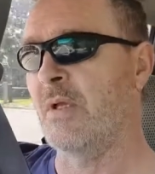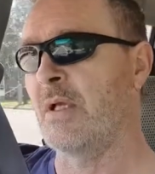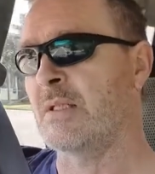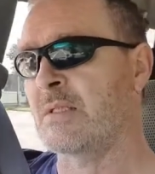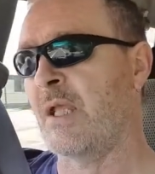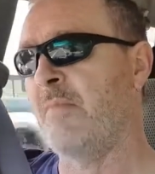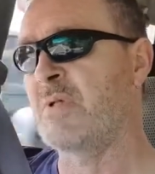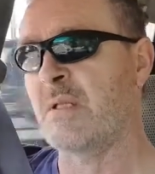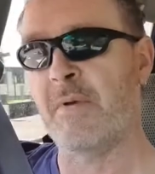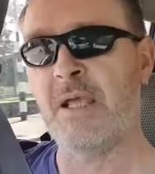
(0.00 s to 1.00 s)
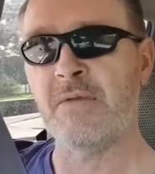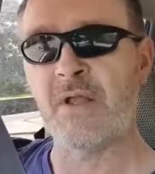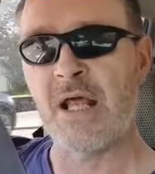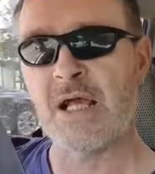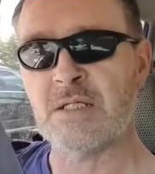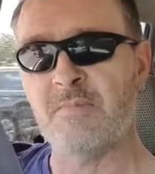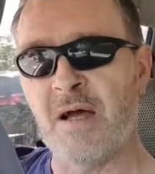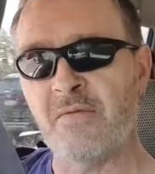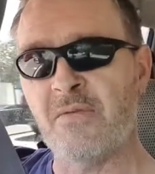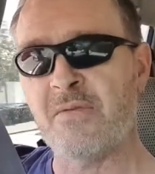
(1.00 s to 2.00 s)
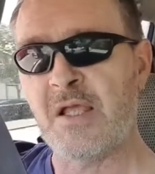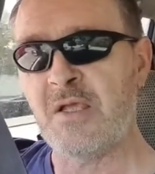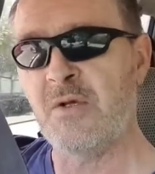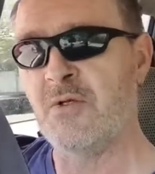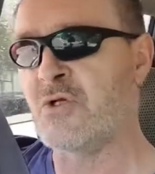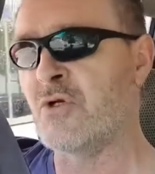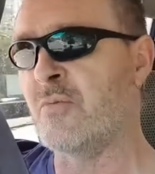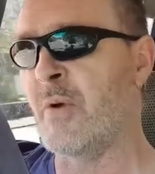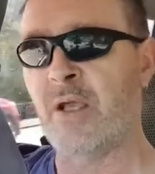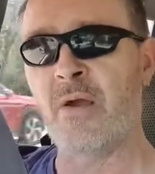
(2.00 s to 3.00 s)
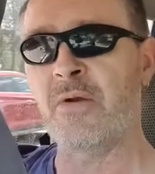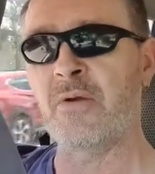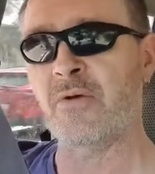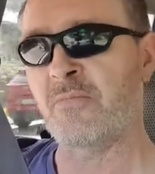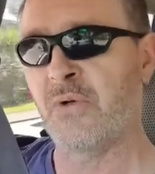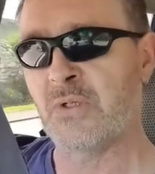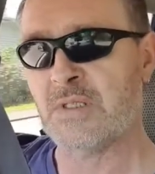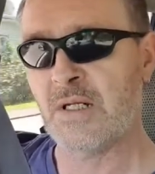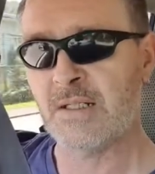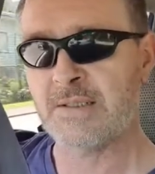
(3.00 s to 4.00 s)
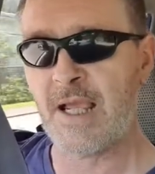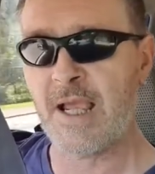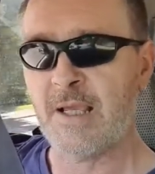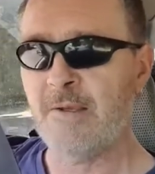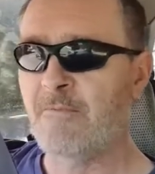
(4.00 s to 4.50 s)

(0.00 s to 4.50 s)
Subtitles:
It seems to be in the last month that YouTube are going on a personal attack.